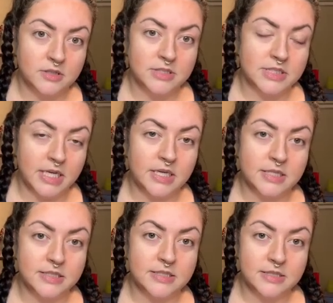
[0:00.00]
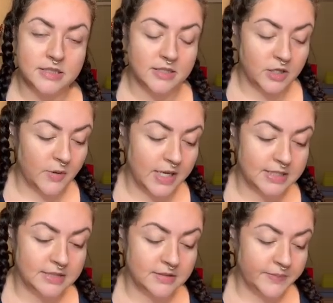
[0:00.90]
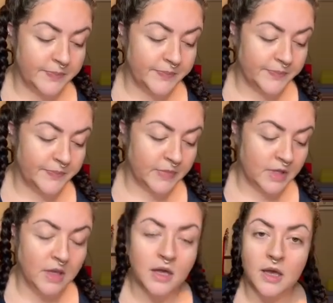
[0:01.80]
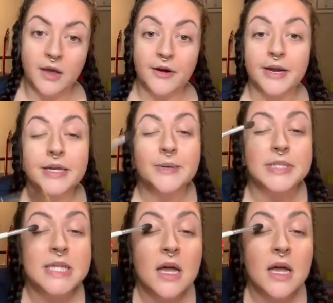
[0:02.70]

days in the US. Alright, anyways,